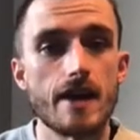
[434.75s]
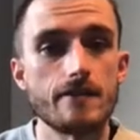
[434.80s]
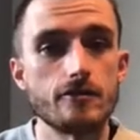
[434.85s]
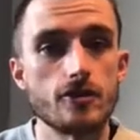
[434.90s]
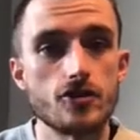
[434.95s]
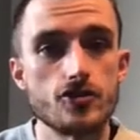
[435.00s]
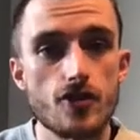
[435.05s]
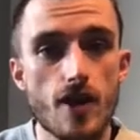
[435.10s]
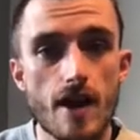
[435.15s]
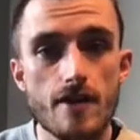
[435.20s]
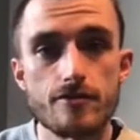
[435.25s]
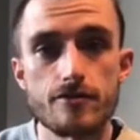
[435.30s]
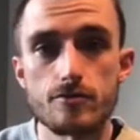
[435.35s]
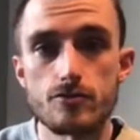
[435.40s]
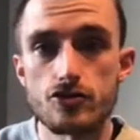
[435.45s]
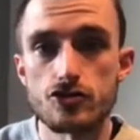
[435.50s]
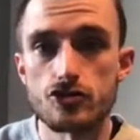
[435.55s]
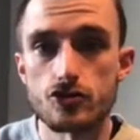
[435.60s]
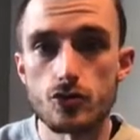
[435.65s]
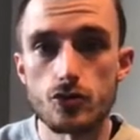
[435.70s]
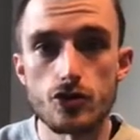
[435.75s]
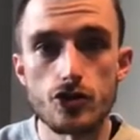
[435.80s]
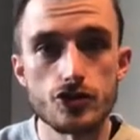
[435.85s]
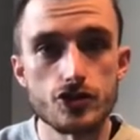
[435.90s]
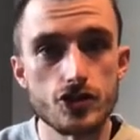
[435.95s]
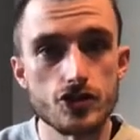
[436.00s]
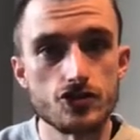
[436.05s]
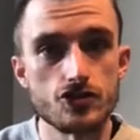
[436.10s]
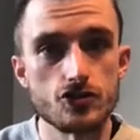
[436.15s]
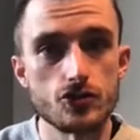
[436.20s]
drive from store to
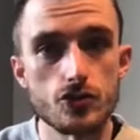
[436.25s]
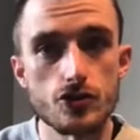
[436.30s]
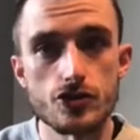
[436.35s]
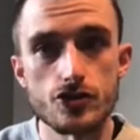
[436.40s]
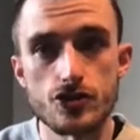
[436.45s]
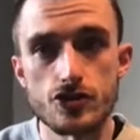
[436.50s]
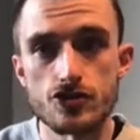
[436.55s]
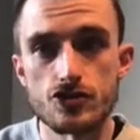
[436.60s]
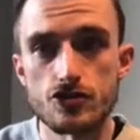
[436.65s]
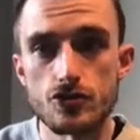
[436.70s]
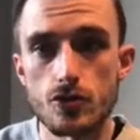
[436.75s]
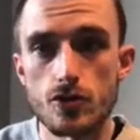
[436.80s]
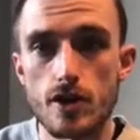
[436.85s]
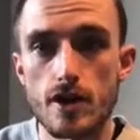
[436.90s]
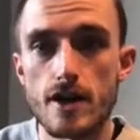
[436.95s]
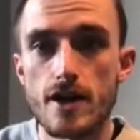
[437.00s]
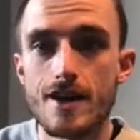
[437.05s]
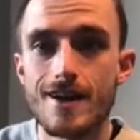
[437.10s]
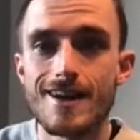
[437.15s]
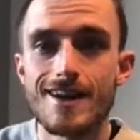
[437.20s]
store to store,